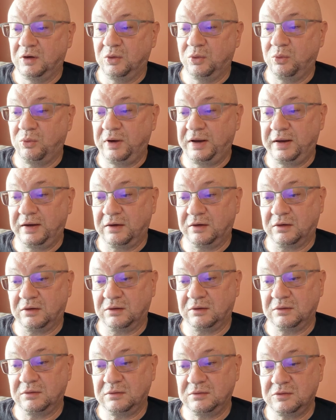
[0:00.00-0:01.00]

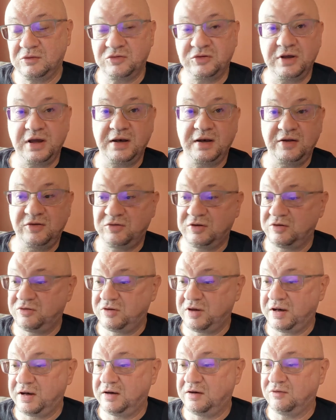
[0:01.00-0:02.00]
Well, Sandy said
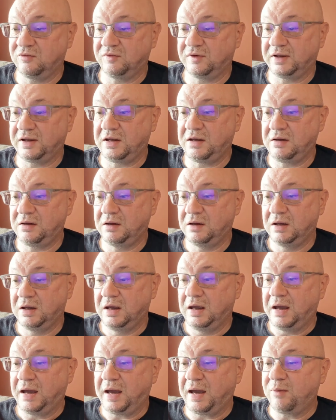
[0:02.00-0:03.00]
tentatively,
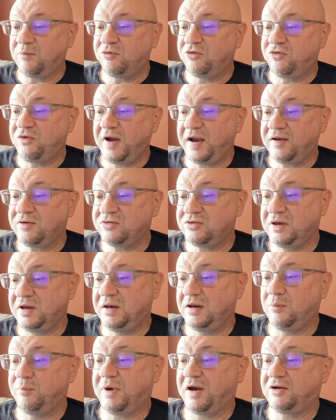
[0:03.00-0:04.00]
I'm
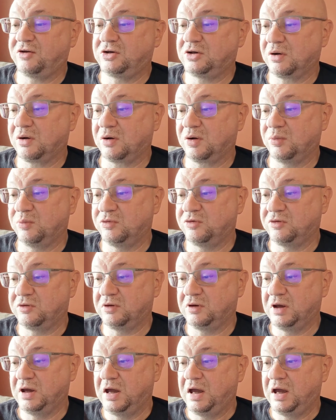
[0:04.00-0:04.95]
fascinated by charms.